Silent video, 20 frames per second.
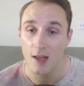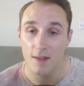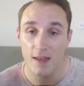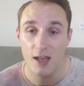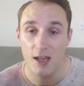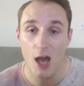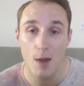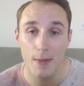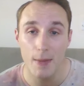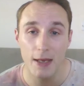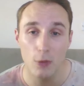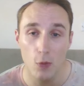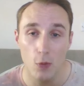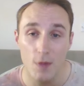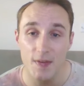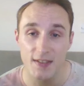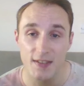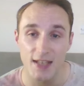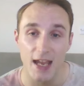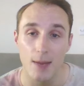They come in
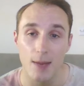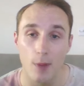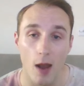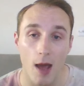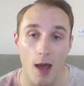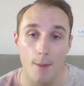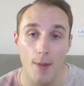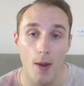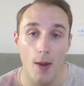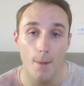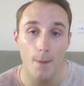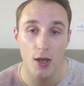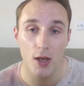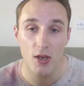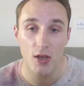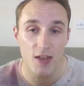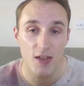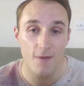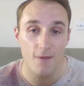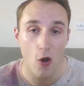with a Sableye, but
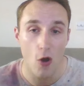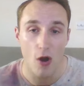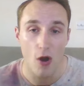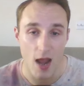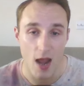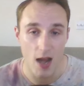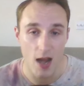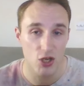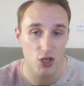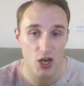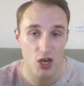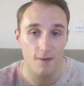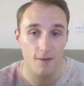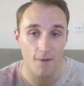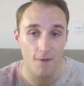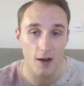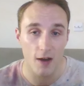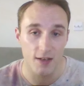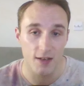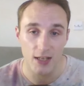because I've got an energy
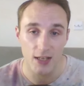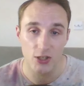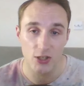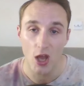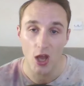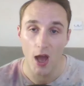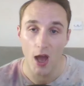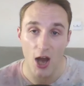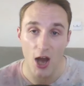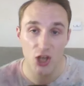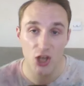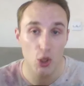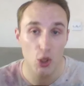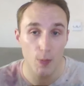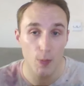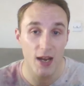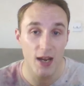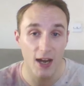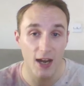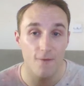advantage, I
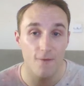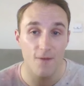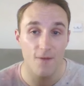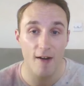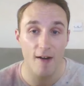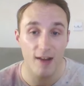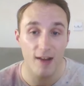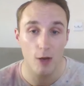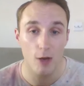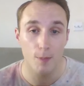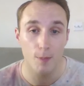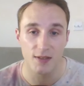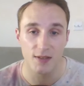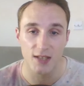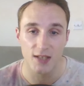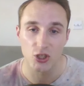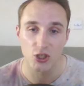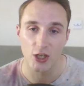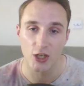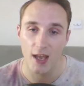should be in a very good
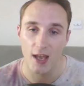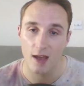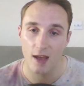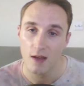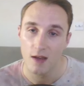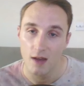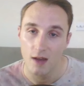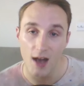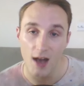position here.